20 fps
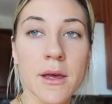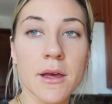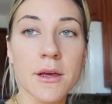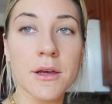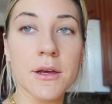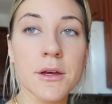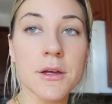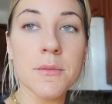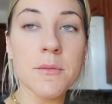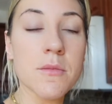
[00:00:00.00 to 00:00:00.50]

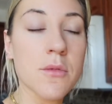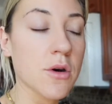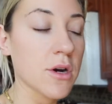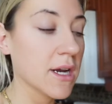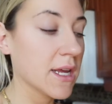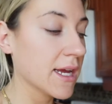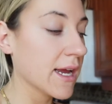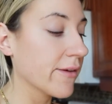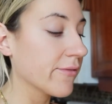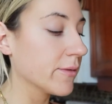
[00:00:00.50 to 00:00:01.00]
Good
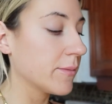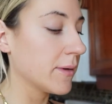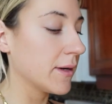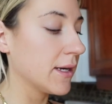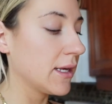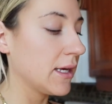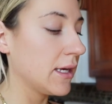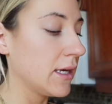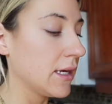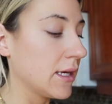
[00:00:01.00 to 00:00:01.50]
morning
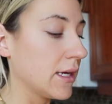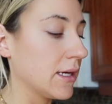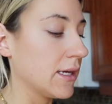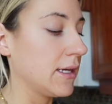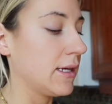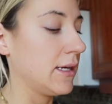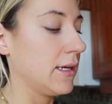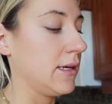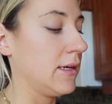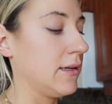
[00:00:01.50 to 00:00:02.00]
everybody.
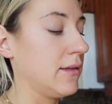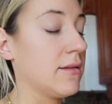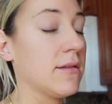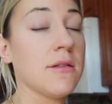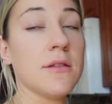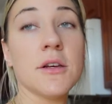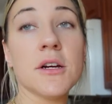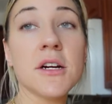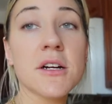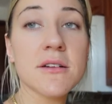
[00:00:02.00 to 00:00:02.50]
It is
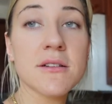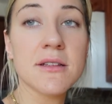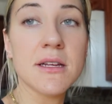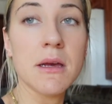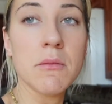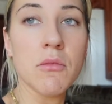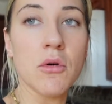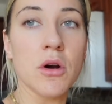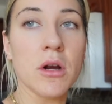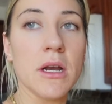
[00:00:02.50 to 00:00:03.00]

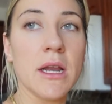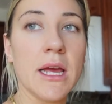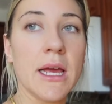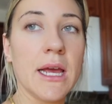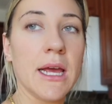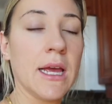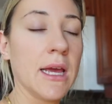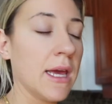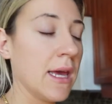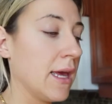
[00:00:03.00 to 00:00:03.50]
Thursday
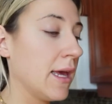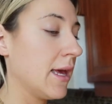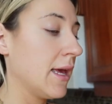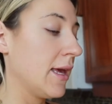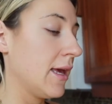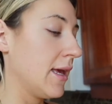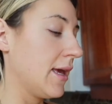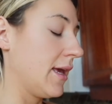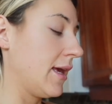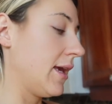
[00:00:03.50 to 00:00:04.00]
morning
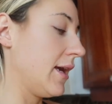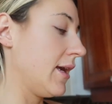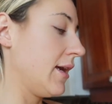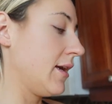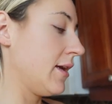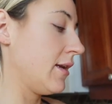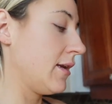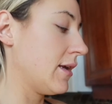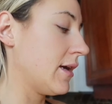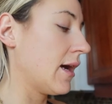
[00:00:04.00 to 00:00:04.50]

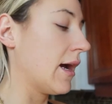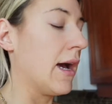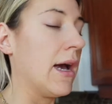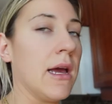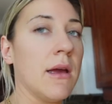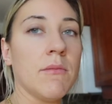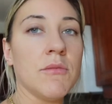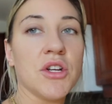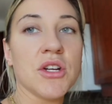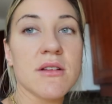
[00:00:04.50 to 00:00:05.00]
and
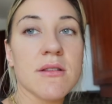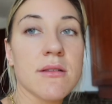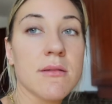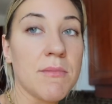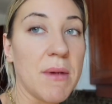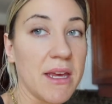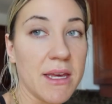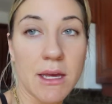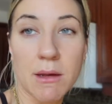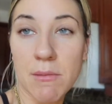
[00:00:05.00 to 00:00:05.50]
I'm just
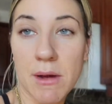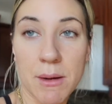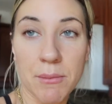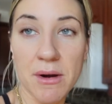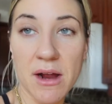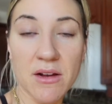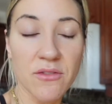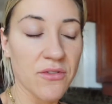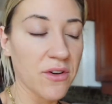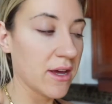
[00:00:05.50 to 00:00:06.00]
making my
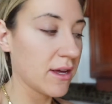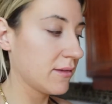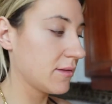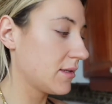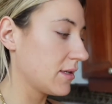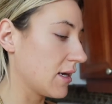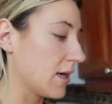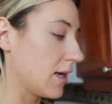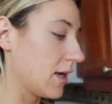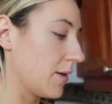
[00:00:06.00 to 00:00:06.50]

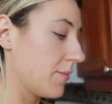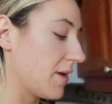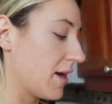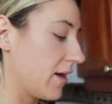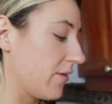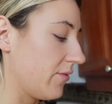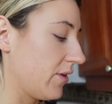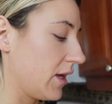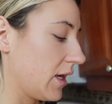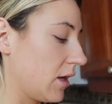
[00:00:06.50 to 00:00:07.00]
breakfast. I'm
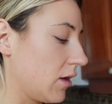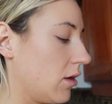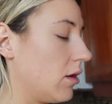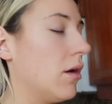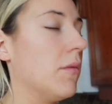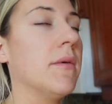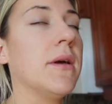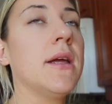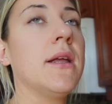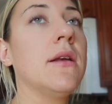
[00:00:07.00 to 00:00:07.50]
having
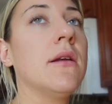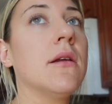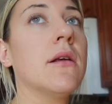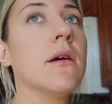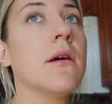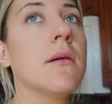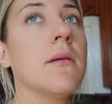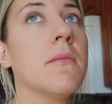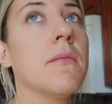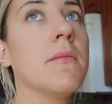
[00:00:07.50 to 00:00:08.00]
almond
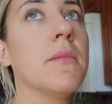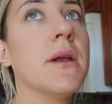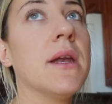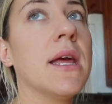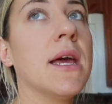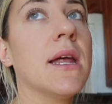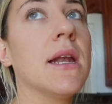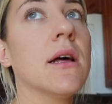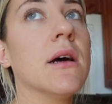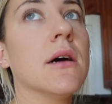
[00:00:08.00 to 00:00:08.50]

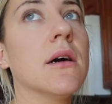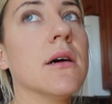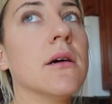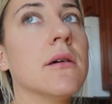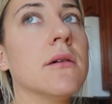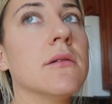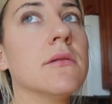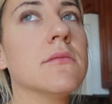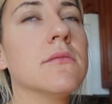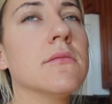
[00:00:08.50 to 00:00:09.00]
banana,
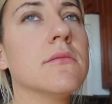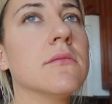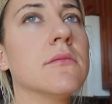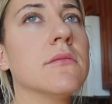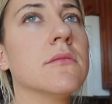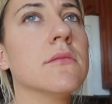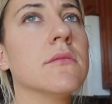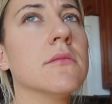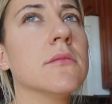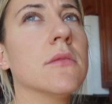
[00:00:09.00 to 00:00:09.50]

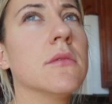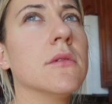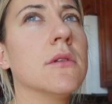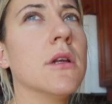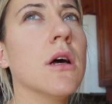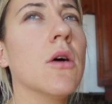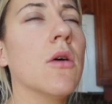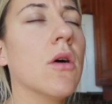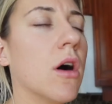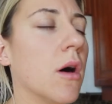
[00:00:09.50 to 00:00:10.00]

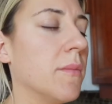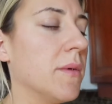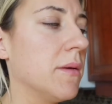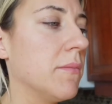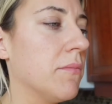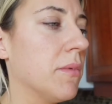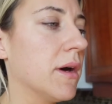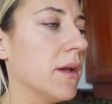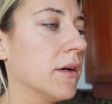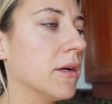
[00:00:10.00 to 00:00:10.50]
no,
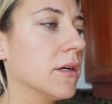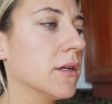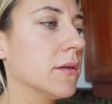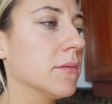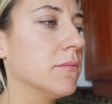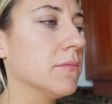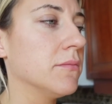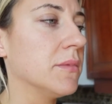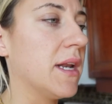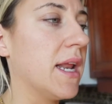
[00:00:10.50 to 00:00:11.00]
almond
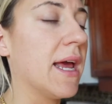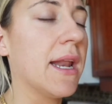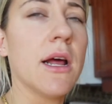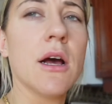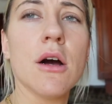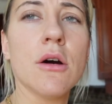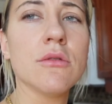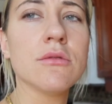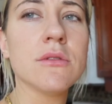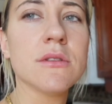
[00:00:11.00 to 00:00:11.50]
butter, banana
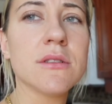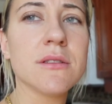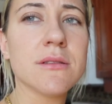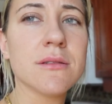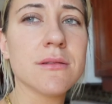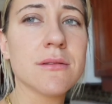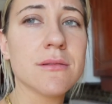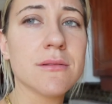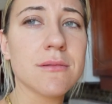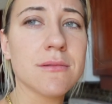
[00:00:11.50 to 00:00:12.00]

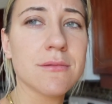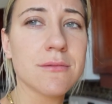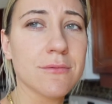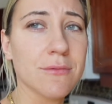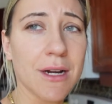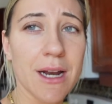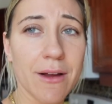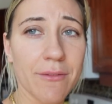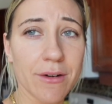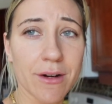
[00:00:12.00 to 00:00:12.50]
oats,
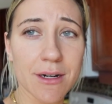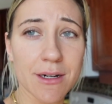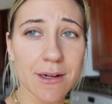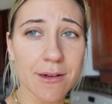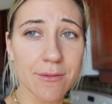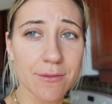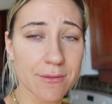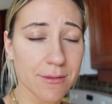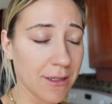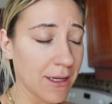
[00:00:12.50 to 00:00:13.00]
whatever.
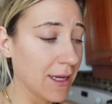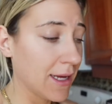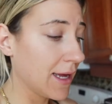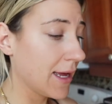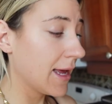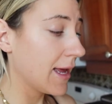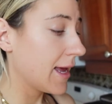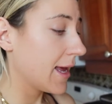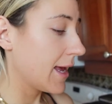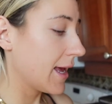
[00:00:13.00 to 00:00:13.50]

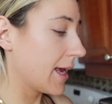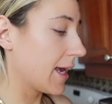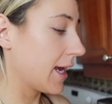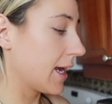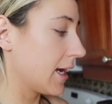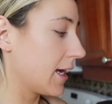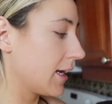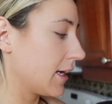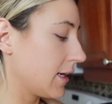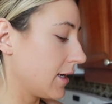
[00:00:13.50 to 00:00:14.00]

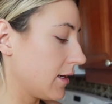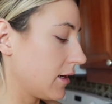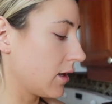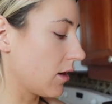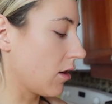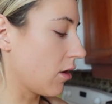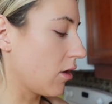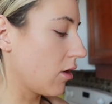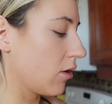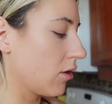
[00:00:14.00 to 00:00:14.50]
And
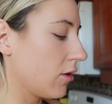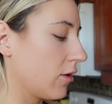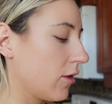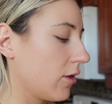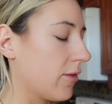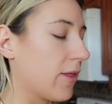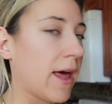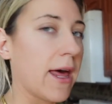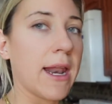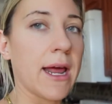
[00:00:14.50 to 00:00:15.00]

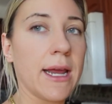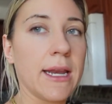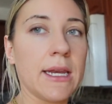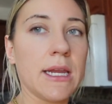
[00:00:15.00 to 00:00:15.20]
all that I